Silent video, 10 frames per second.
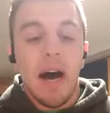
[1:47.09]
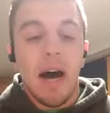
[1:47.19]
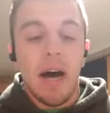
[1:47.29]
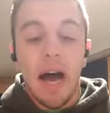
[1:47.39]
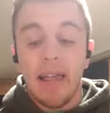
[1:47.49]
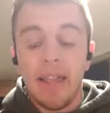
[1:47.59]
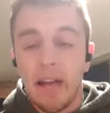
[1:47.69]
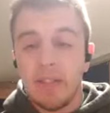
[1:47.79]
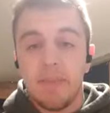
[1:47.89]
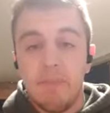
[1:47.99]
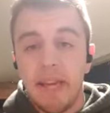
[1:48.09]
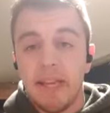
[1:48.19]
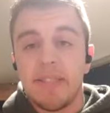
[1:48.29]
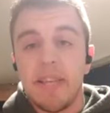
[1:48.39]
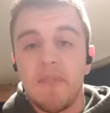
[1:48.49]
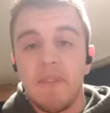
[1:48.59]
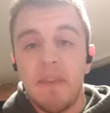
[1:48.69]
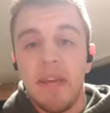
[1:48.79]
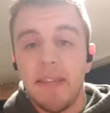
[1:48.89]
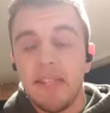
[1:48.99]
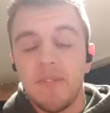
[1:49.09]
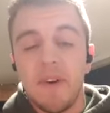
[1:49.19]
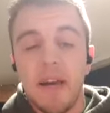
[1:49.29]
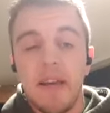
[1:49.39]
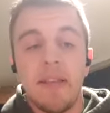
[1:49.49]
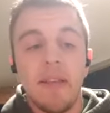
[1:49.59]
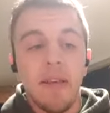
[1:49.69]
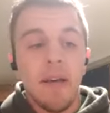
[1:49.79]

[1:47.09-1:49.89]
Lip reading: I think that was the biggest thing for me this fight.